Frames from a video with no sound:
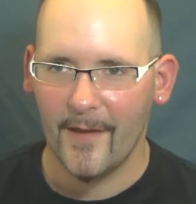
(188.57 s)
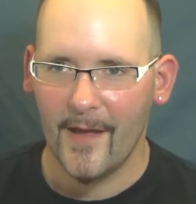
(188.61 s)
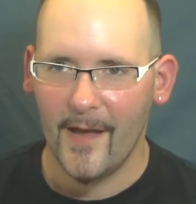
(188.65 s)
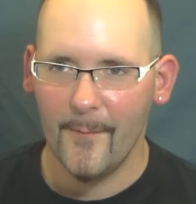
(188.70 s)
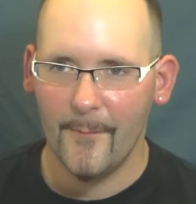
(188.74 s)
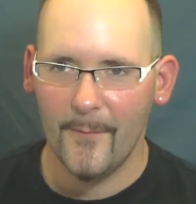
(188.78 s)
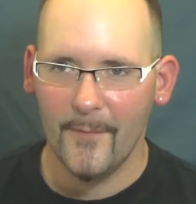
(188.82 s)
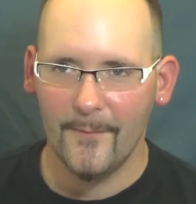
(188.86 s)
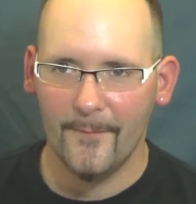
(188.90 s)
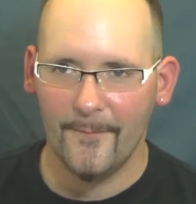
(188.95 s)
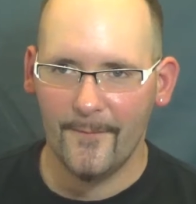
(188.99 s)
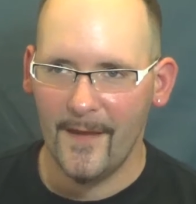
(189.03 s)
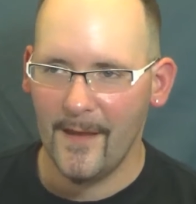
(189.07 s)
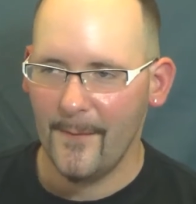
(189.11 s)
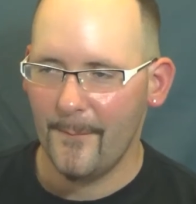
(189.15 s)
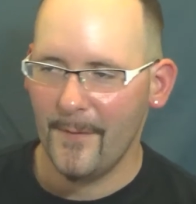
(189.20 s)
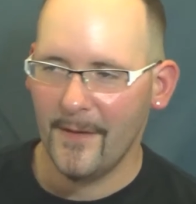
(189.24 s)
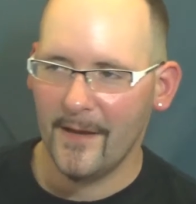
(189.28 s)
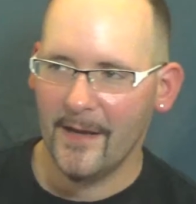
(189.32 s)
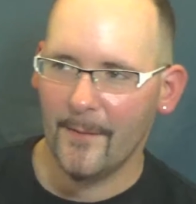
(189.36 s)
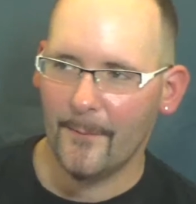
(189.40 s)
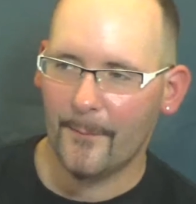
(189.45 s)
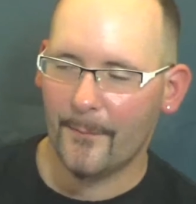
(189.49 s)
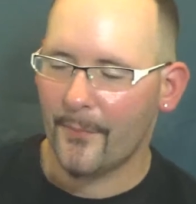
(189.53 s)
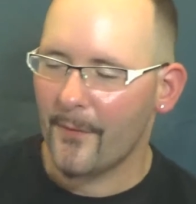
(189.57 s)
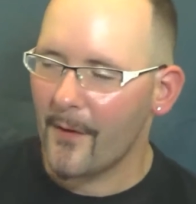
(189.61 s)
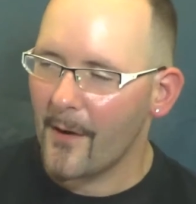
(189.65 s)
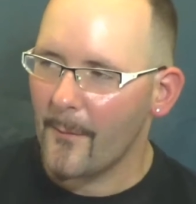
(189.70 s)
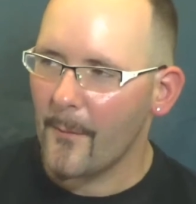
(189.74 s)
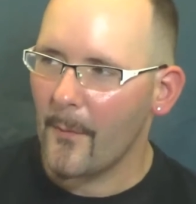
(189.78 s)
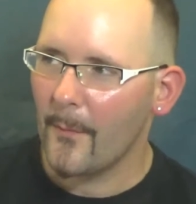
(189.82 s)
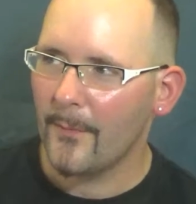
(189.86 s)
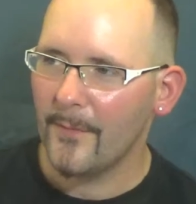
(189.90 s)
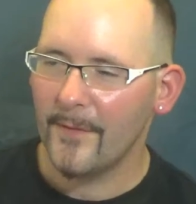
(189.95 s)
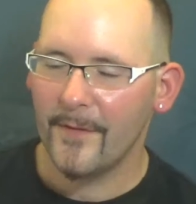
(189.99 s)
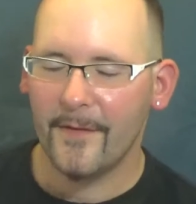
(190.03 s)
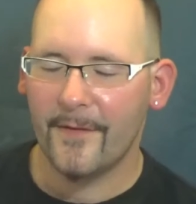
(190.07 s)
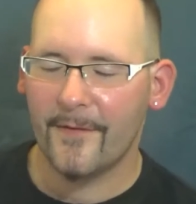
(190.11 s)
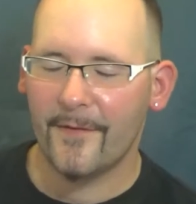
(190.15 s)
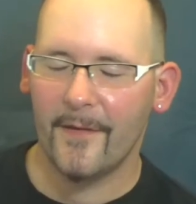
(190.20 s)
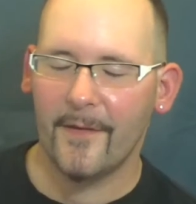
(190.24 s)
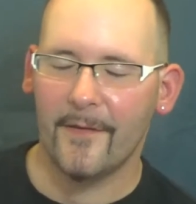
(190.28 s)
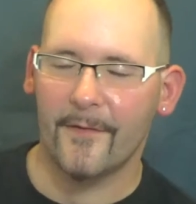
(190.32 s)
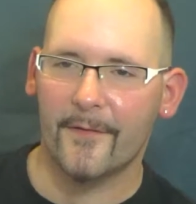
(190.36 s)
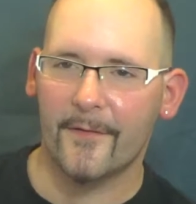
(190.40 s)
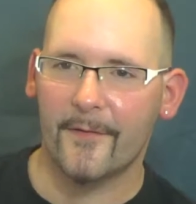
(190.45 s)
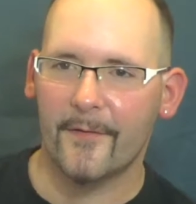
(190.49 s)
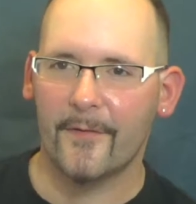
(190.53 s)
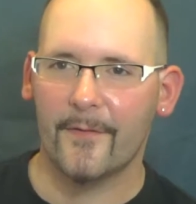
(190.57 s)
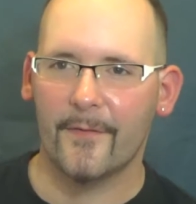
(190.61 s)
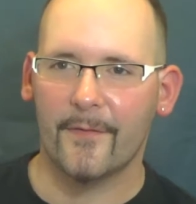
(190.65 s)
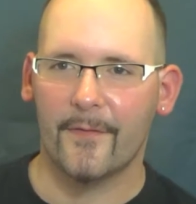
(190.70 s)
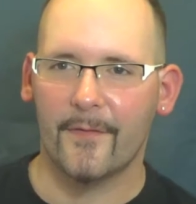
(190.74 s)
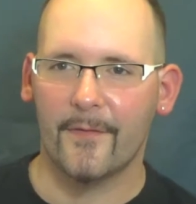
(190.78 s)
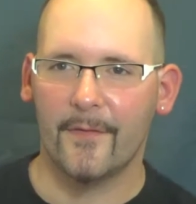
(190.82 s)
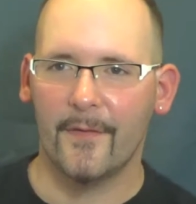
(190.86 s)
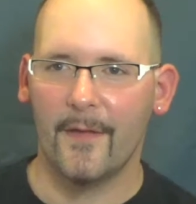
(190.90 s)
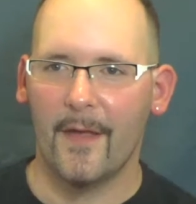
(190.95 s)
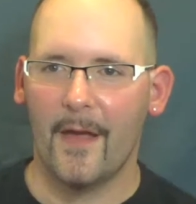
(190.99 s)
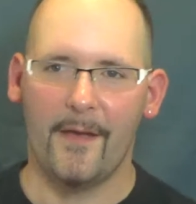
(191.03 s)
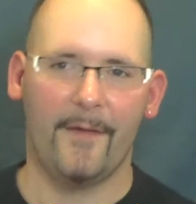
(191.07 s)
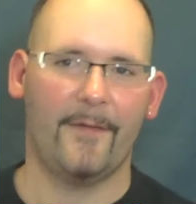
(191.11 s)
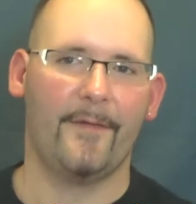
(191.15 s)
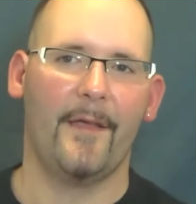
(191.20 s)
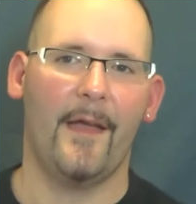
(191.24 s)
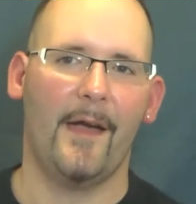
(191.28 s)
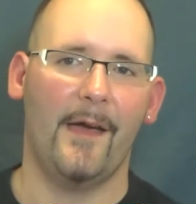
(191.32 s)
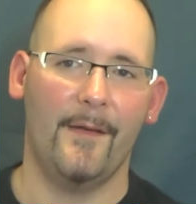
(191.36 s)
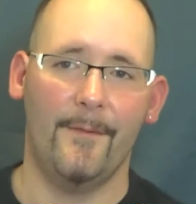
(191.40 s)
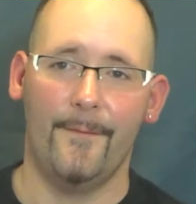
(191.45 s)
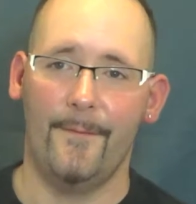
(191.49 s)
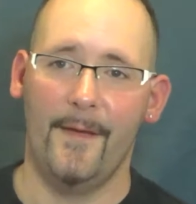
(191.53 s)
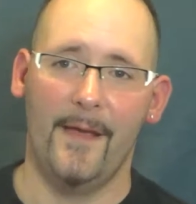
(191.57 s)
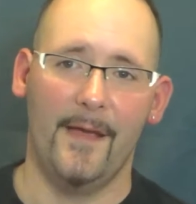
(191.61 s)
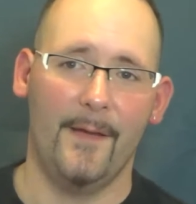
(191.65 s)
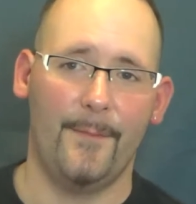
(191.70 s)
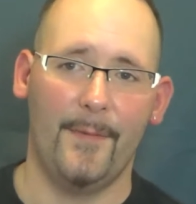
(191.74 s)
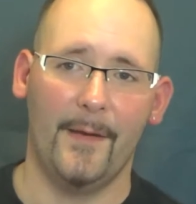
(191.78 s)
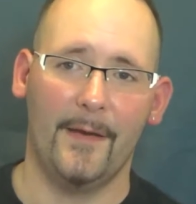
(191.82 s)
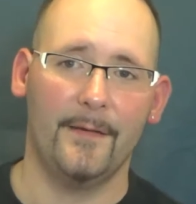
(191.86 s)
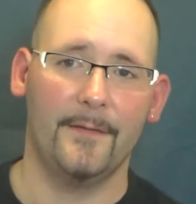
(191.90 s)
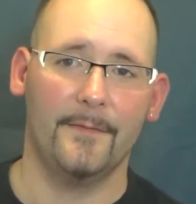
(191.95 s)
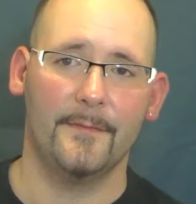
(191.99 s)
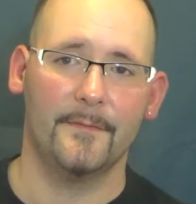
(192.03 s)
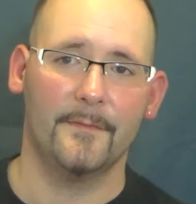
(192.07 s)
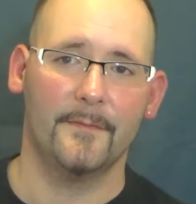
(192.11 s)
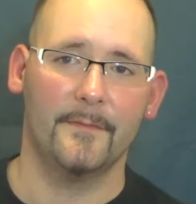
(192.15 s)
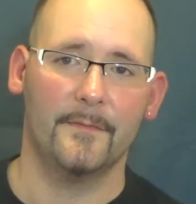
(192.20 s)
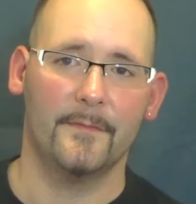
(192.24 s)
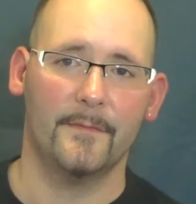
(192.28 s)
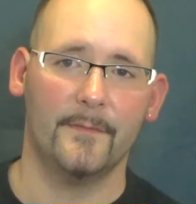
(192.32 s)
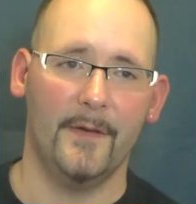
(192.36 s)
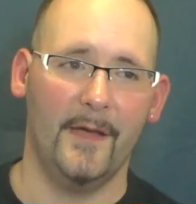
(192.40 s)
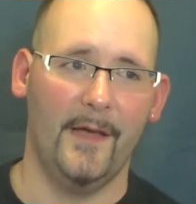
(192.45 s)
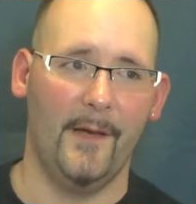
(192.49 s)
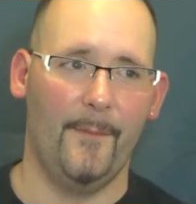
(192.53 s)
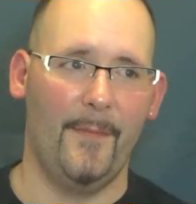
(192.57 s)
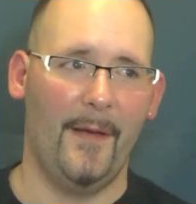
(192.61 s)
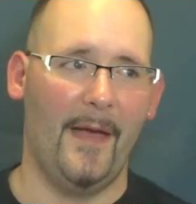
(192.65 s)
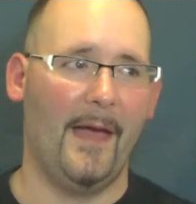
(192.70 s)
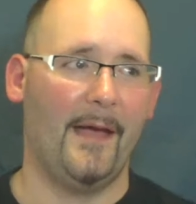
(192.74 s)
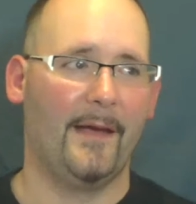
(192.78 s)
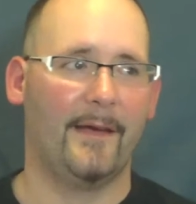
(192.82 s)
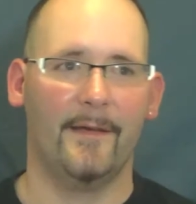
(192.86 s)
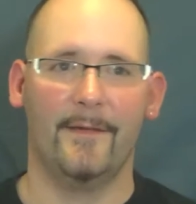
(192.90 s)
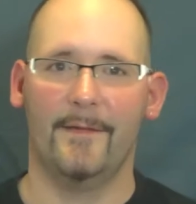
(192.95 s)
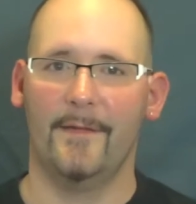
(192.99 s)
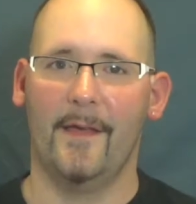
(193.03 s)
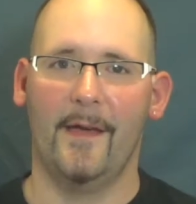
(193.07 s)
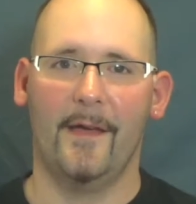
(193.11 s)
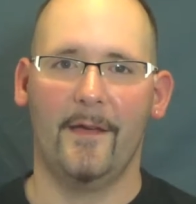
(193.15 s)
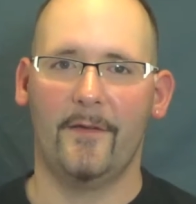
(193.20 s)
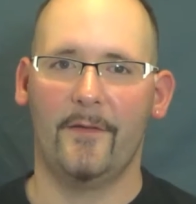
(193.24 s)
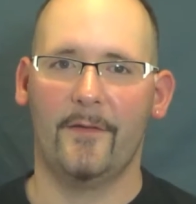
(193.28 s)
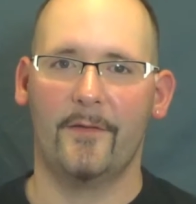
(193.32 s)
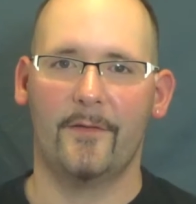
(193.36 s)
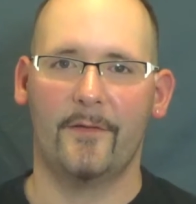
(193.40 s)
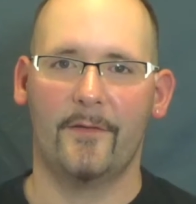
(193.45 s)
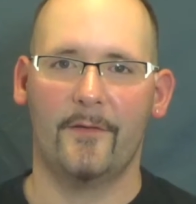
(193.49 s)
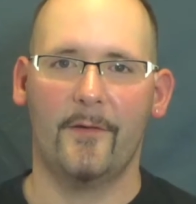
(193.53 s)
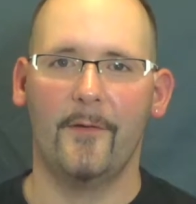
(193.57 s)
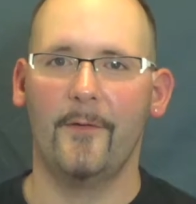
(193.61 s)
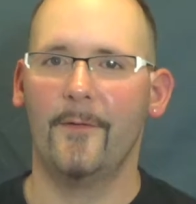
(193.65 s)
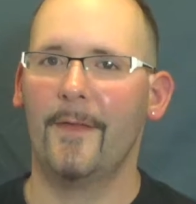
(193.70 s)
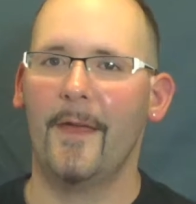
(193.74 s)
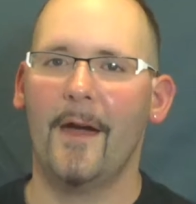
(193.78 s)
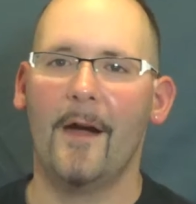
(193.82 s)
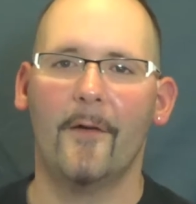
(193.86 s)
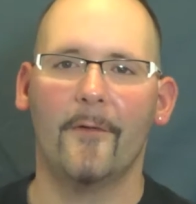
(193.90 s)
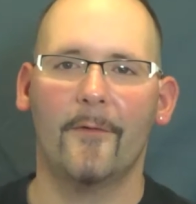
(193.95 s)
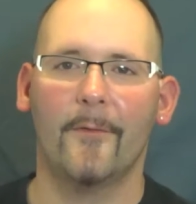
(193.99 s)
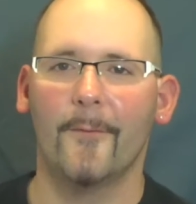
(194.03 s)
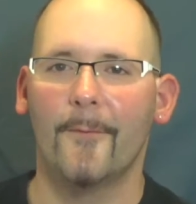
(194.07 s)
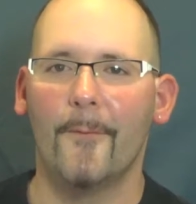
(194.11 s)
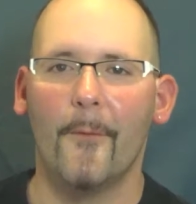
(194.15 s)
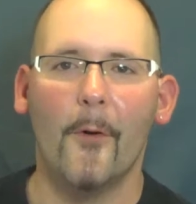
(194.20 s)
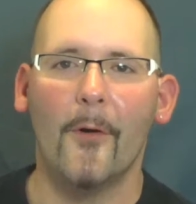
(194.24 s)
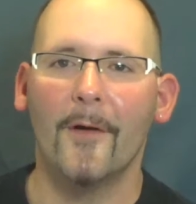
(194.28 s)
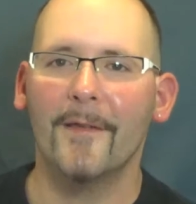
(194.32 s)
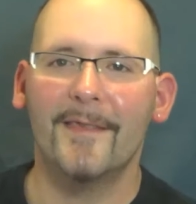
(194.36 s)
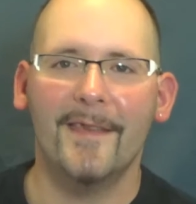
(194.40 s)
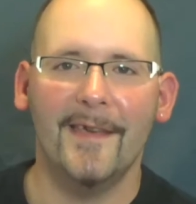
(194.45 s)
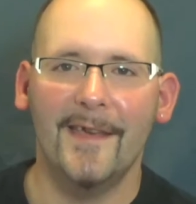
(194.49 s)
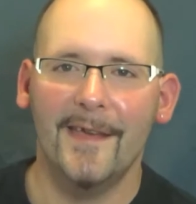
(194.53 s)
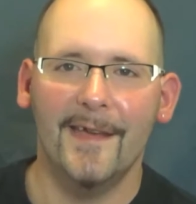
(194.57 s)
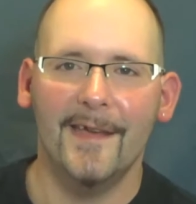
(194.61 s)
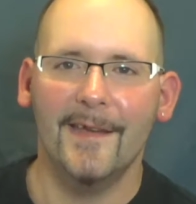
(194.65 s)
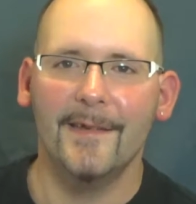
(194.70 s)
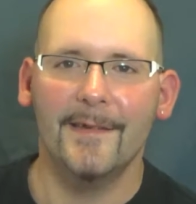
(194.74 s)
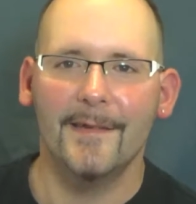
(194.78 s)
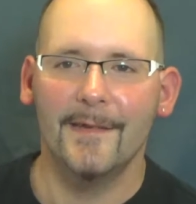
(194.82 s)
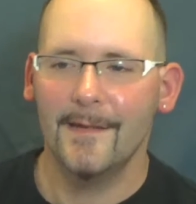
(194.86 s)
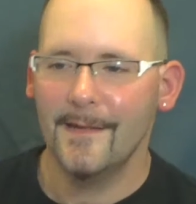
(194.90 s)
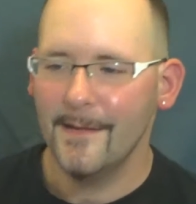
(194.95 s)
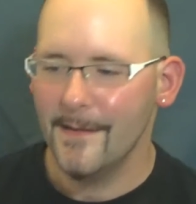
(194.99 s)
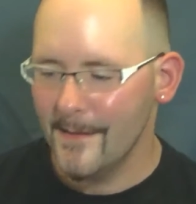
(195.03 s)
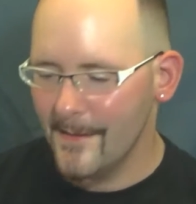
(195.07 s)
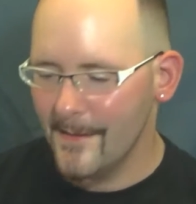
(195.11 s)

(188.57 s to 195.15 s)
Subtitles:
I've been vaping it probably since I started vaping, back in like 2014.